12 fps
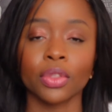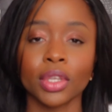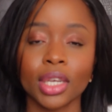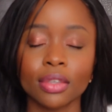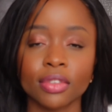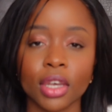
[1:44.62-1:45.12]
And the
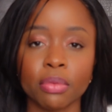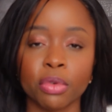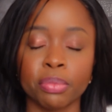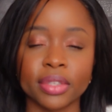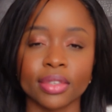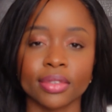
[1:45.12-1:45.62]
next type
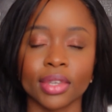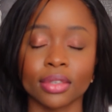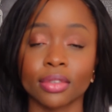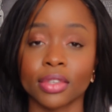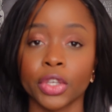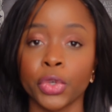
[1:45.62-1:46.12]
of business
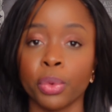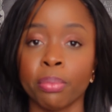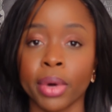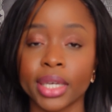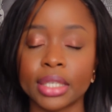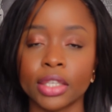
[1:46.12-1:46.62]
tax that you
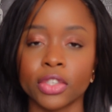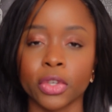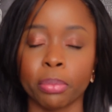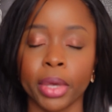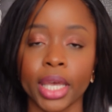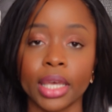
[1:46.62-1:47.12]
might need
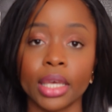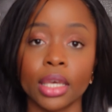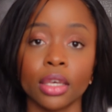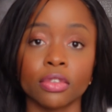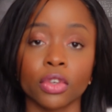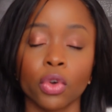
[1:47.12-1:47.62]
to pay
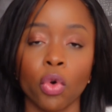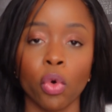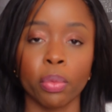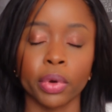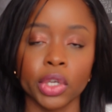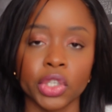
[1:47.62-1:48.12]
is
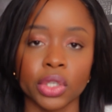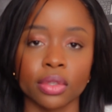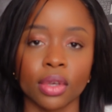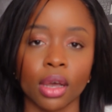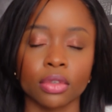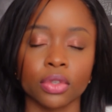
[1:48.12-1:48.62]
corporation
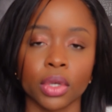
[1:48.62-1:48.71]
tax.